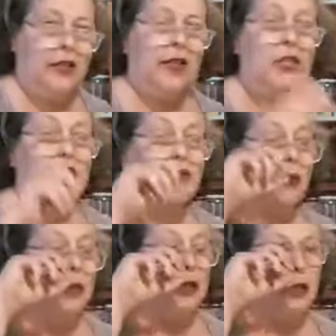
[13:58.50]
just for a
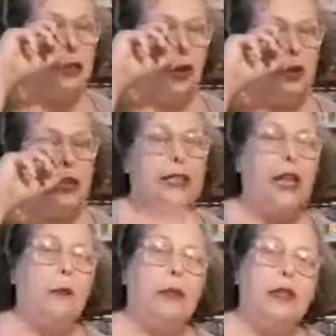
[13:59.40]
minute or so, clean
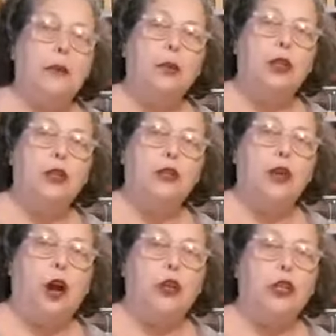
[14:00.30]
up, and then we're going to do the
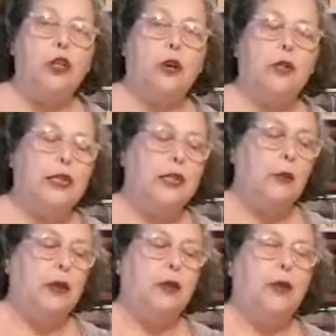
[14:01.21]
artichokes because I
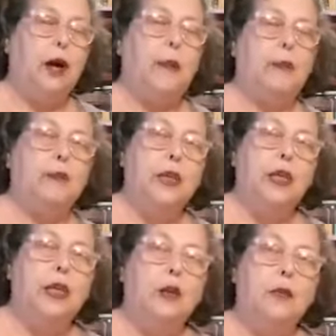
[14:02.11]
want to
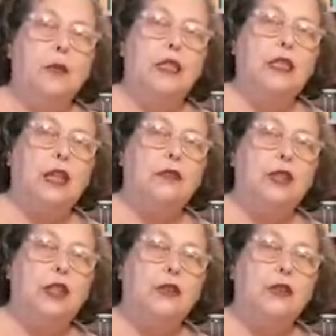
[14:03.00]
put these on the video